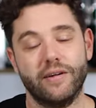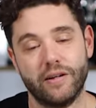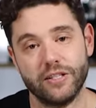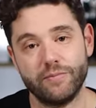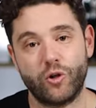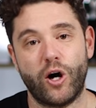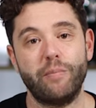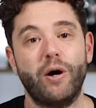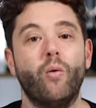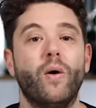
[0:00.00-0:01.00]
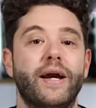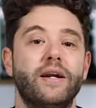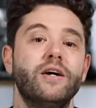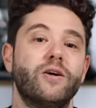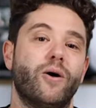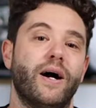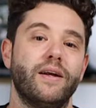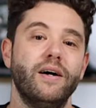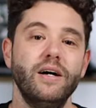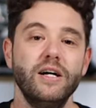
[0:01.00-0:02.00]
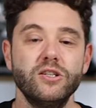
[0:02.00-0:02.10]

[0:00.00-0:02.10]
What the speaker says: the grind by weight grinder.